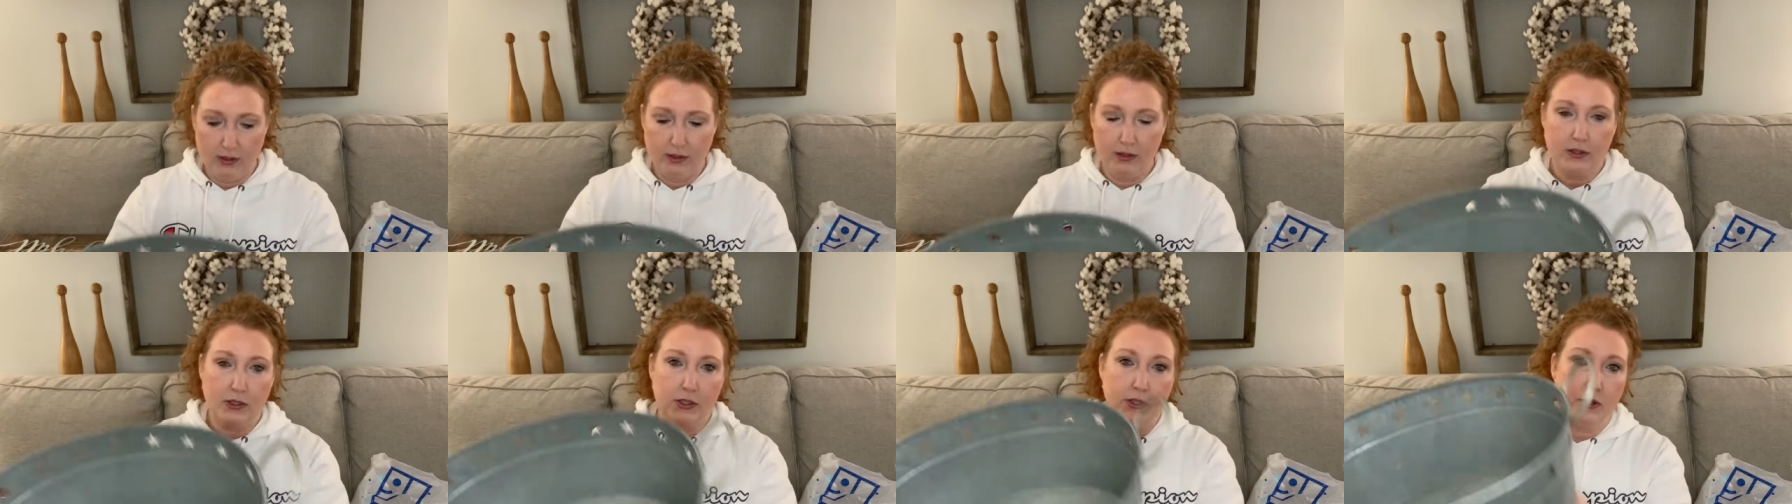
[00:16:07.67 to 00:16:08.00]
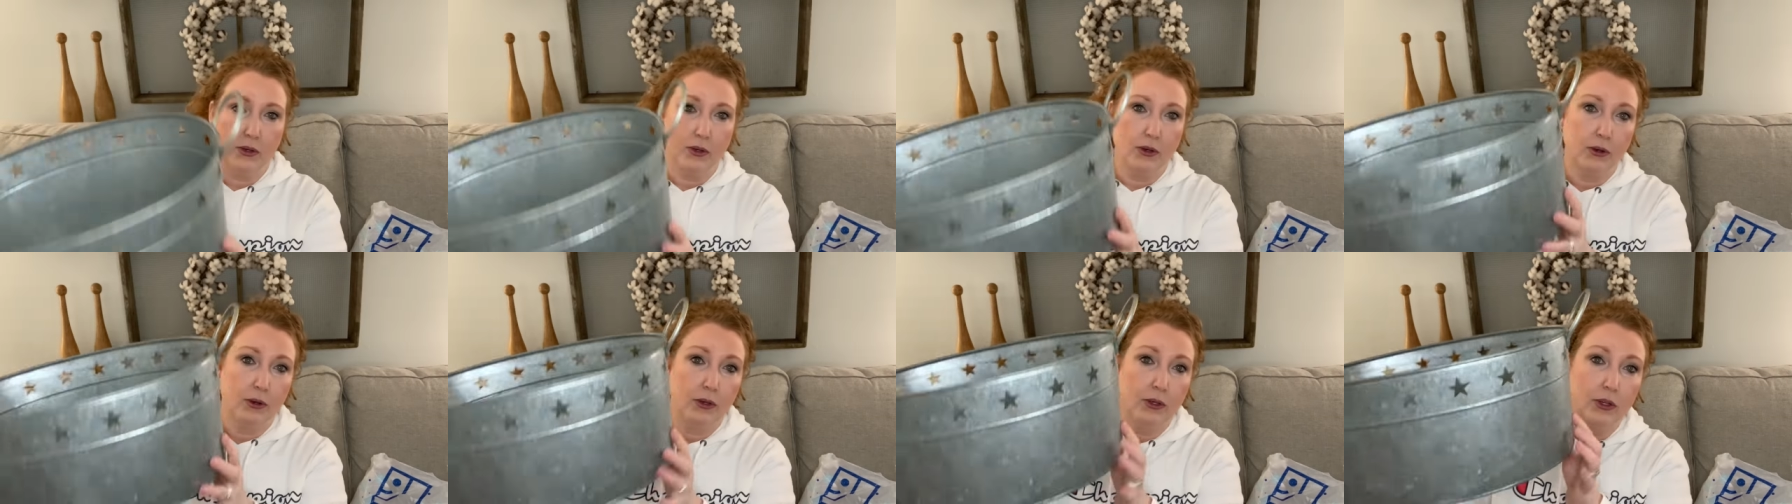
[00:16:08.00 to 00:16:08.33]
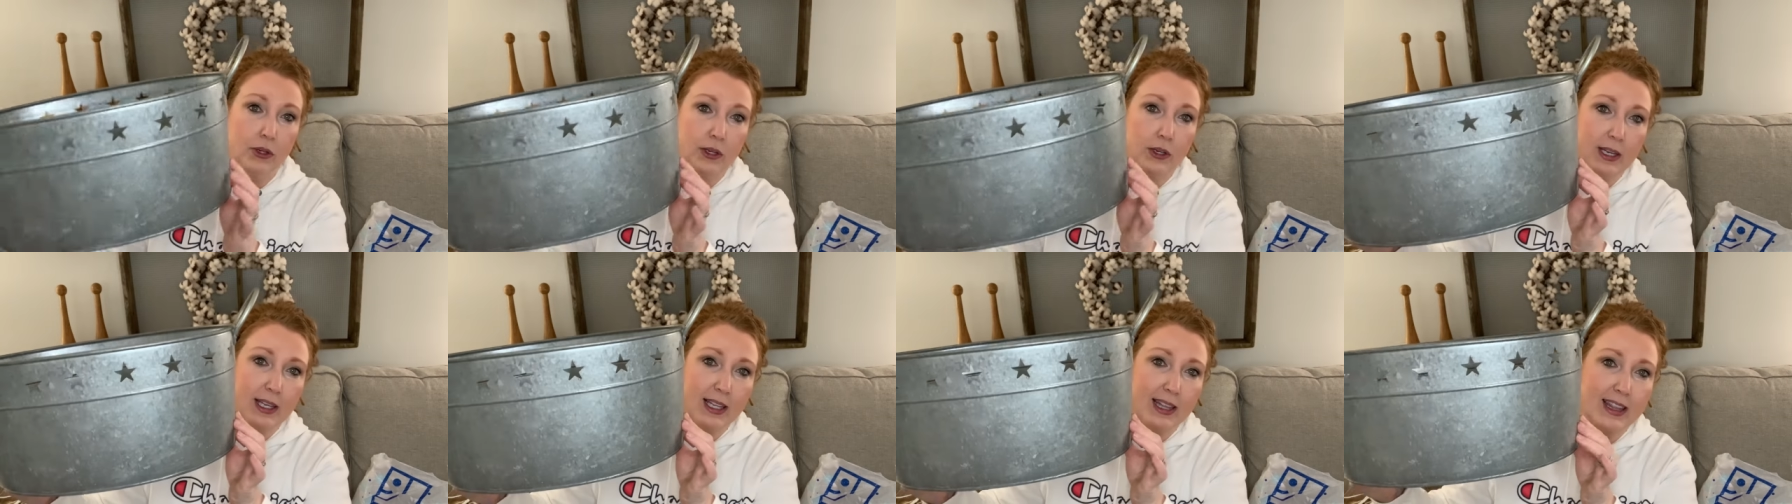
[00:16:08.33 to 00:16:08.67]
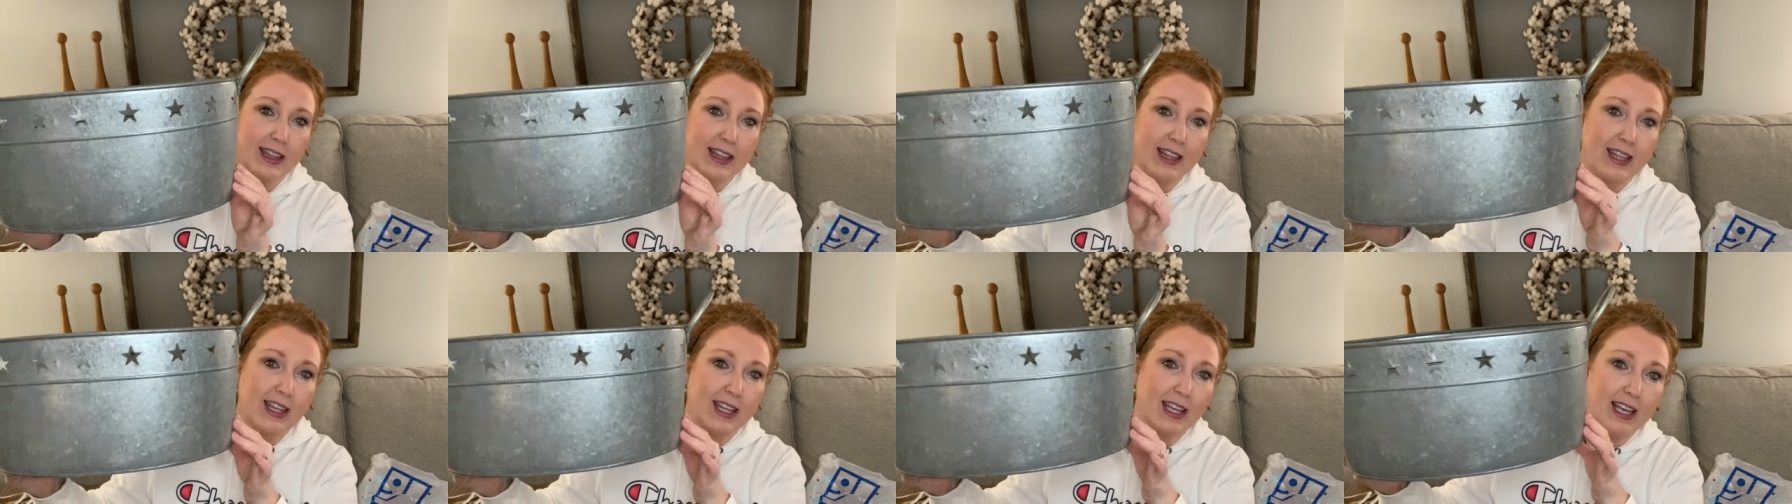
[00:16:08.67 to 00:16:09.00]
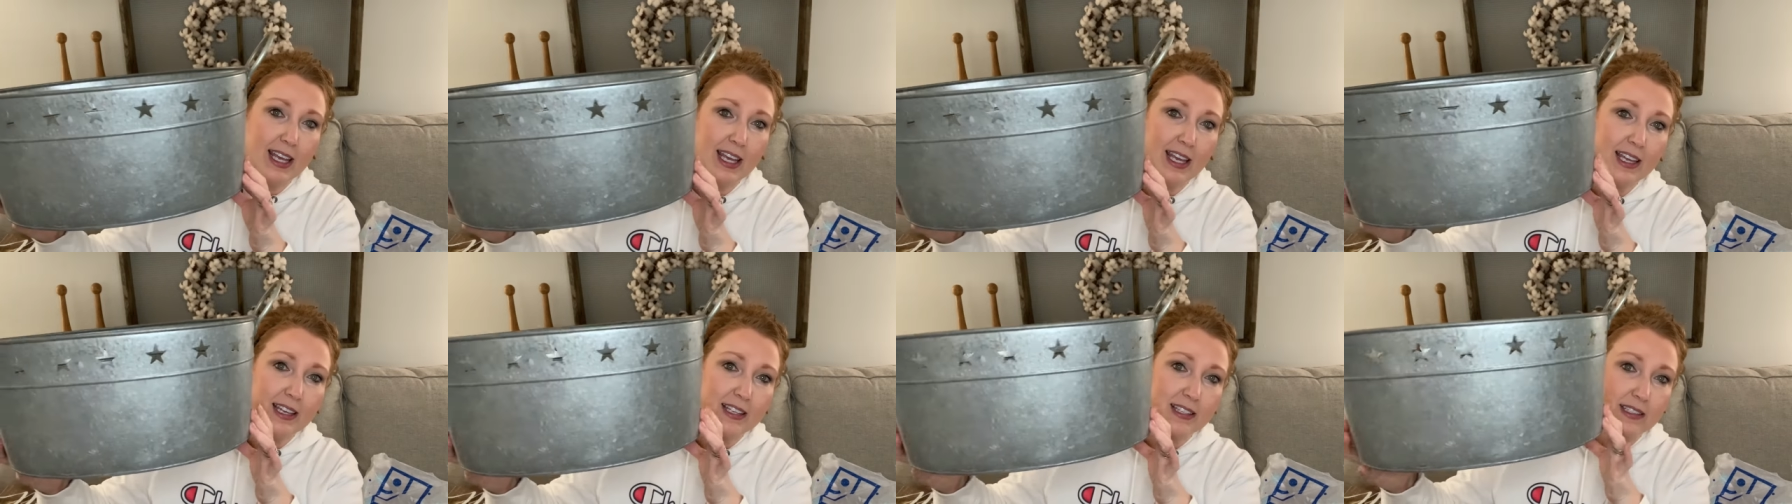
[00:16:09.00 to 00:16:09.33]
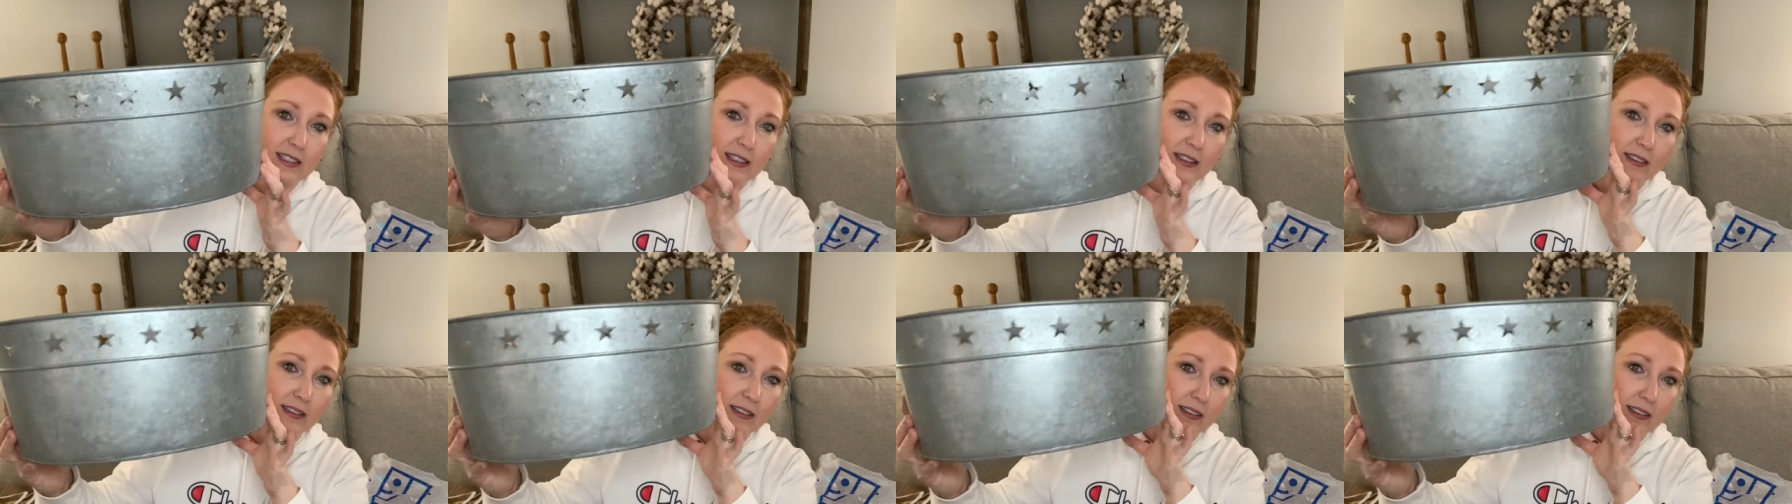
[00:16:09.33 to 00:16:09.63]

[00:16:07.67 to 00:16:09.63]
So look at this,